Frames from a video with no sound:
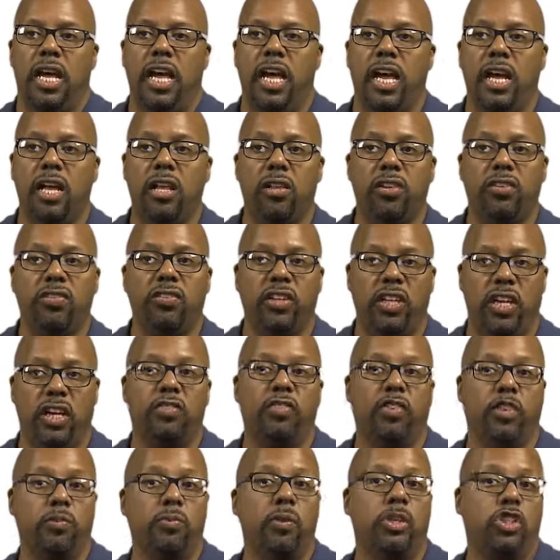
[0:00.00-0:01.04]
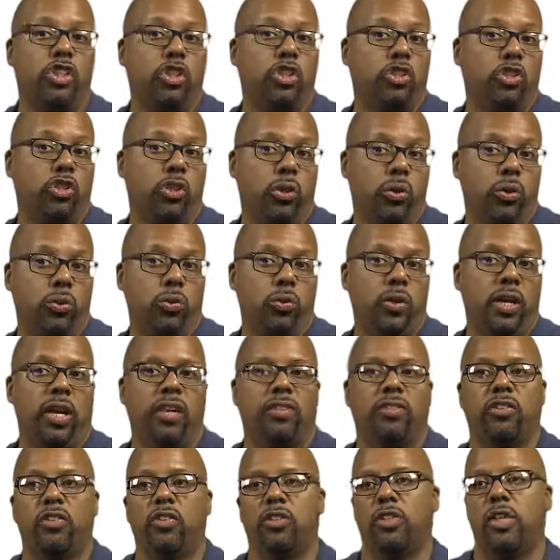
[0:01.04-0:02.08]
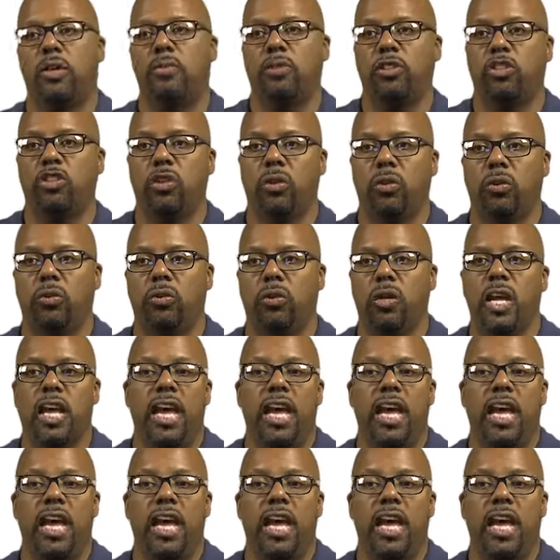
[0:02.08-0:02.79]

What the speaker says: Else if expression 2, execute statement 2.